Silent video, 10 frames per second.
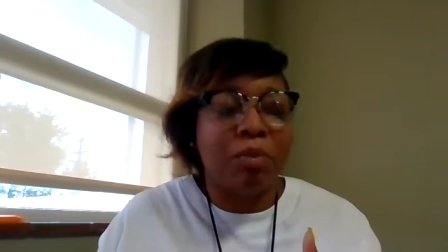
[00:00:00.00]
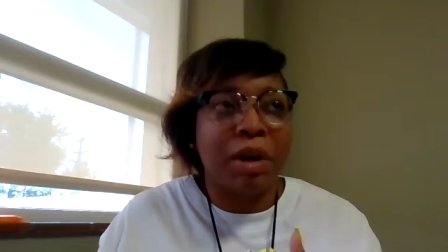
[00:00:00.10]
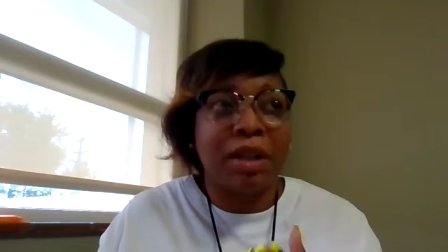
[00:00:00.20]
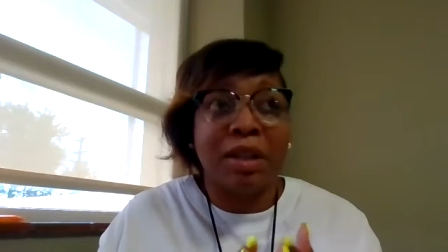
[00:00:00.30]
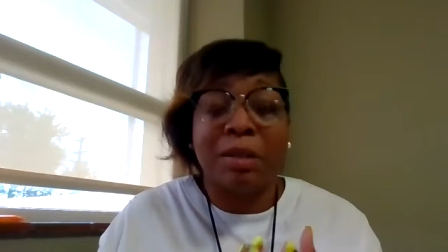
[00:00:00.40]

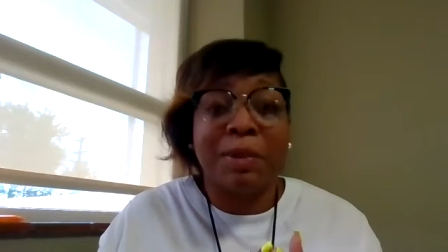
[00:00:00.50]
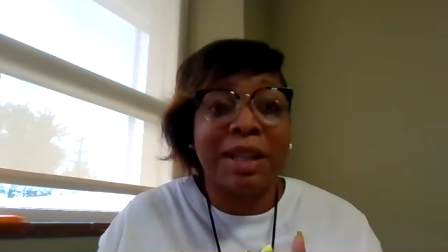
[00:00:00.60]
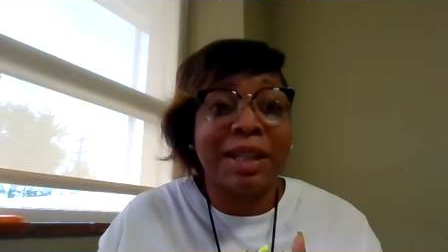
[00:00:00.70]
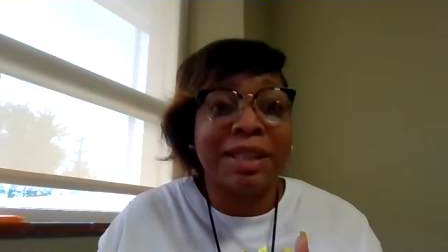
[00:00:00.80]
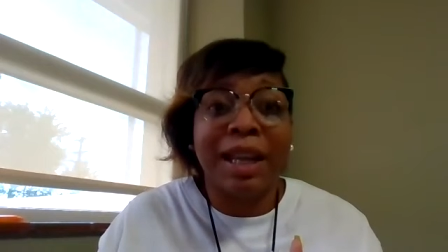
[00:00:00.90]
Whether it's
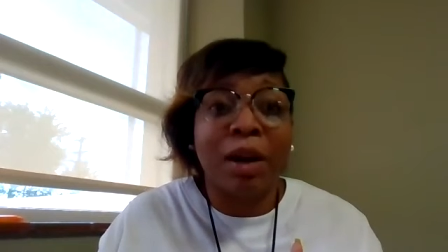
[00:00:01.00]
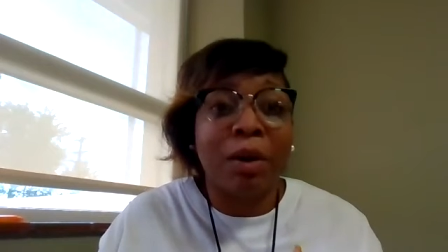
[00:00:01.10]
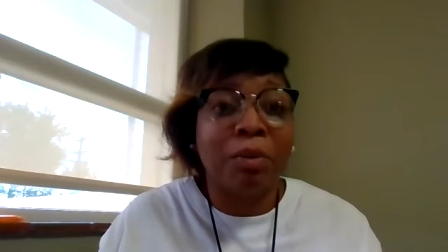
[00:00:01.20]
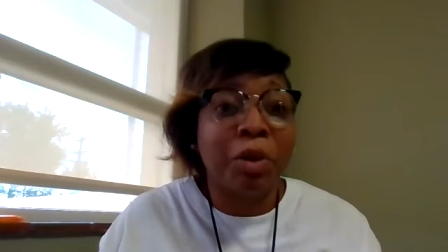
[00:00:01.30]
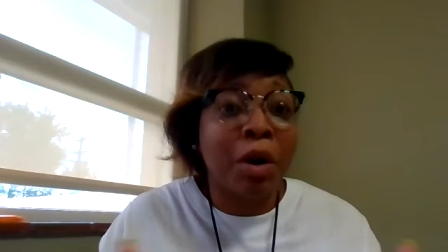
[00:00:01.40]
because they
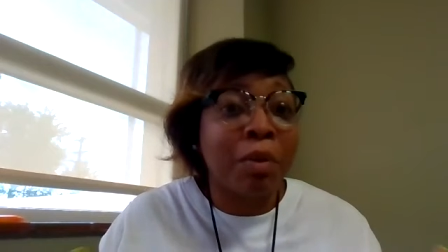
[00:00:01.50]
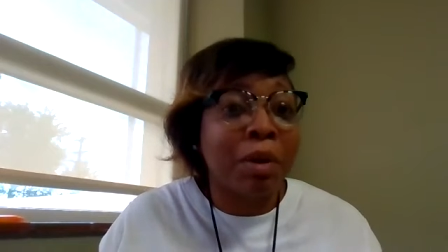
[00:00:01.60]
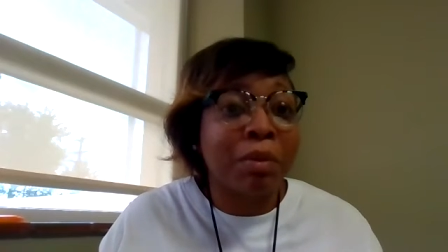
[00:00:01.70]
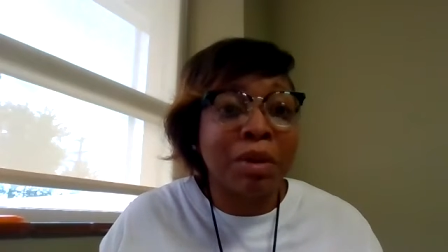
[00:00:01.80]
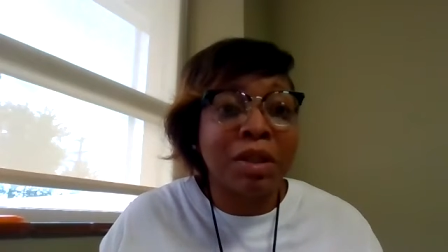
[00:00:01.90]
don't know
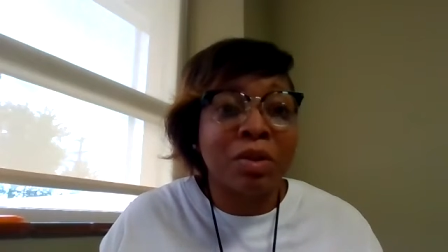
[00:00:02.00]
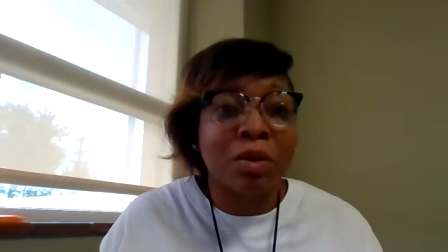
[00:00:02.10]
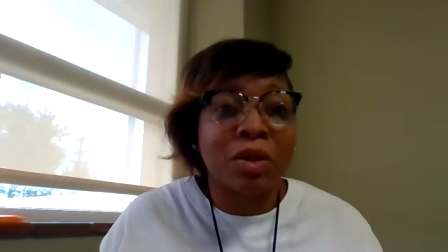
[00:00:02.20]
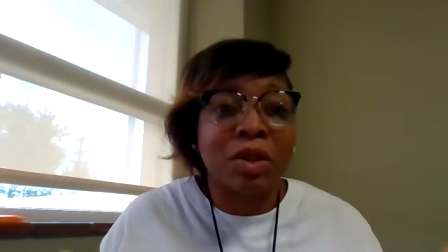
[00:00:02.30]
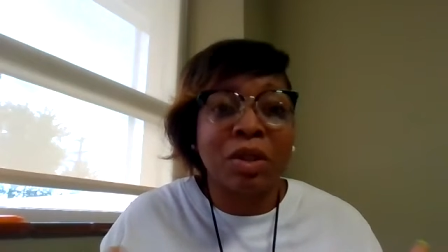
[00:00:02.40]
what
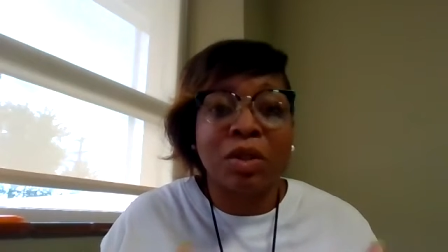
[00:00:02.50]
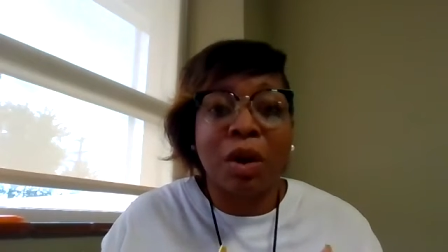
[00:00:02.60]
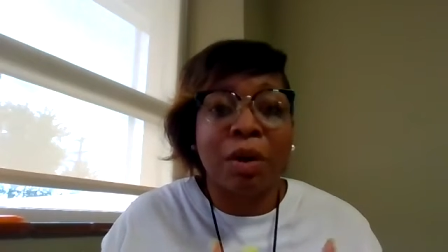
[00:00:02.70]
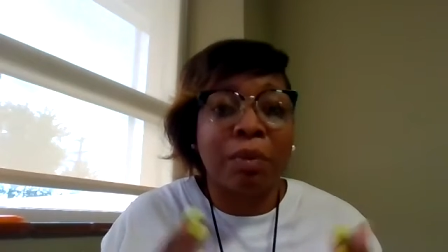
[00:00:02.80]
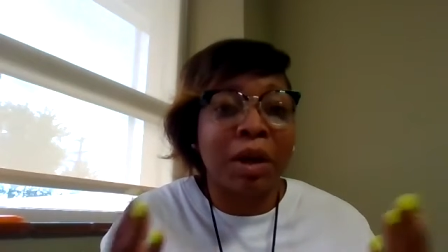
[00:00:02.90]
resources
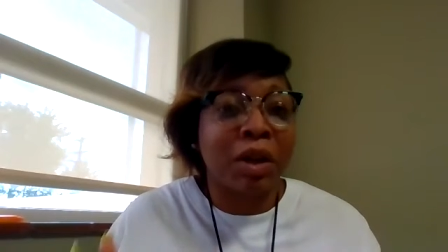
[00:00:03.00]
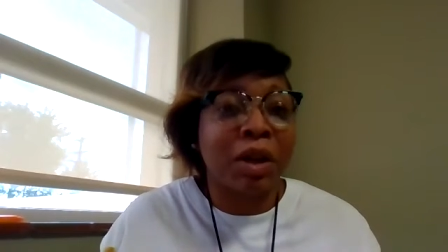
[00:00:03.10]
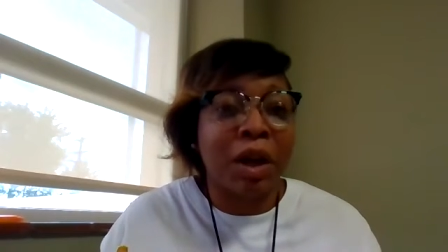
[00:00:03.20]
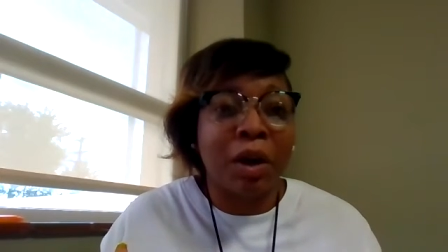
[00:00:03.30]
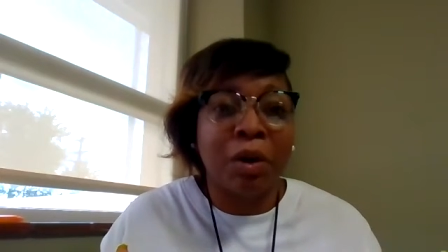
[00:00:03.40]
or where
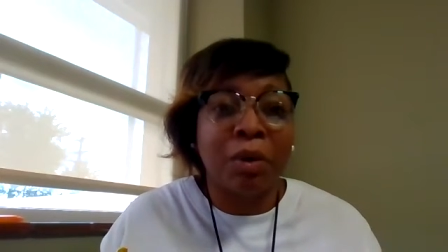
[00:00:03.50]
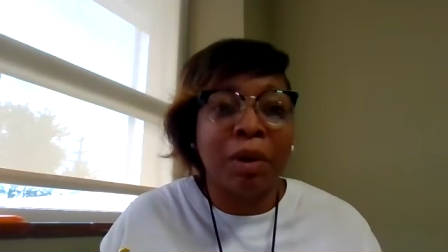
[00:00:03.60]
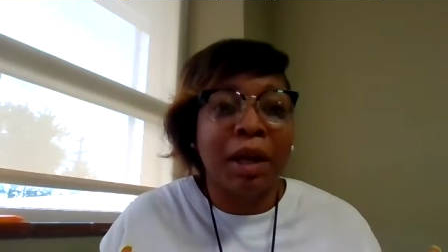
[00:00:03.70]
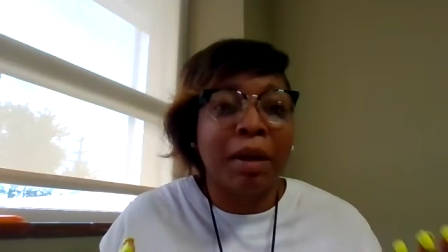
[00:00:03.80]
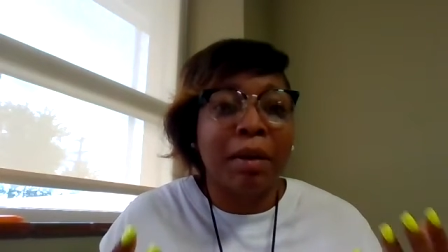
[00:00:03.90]
to go,